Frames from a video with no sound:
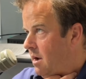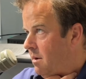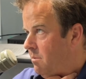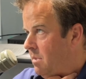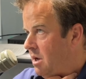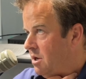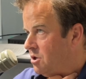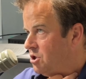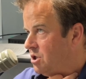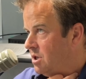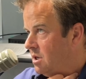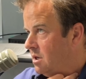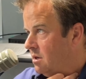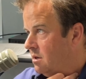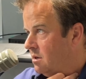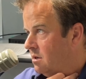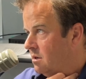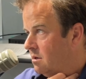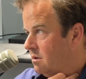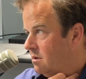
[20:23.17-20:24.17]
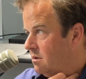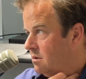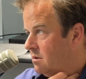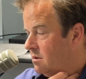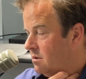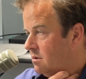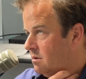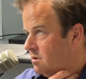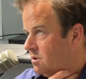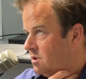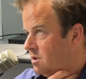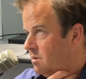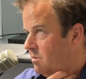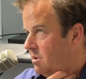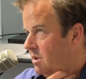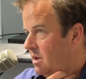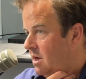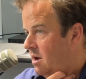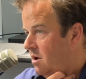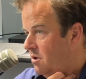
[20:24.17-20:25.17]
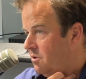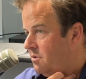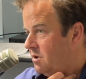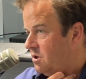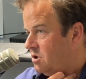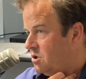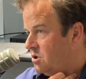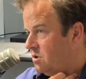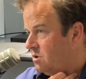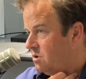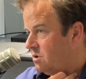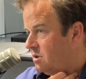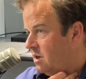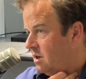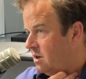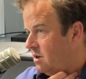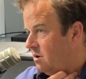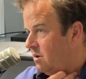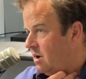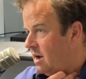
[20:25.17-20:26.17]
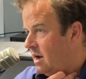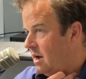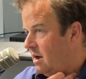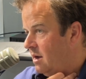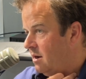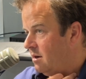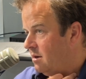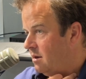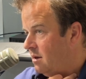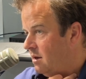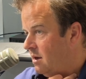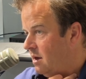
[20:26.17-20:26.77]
mentioned some of the health issues that you had,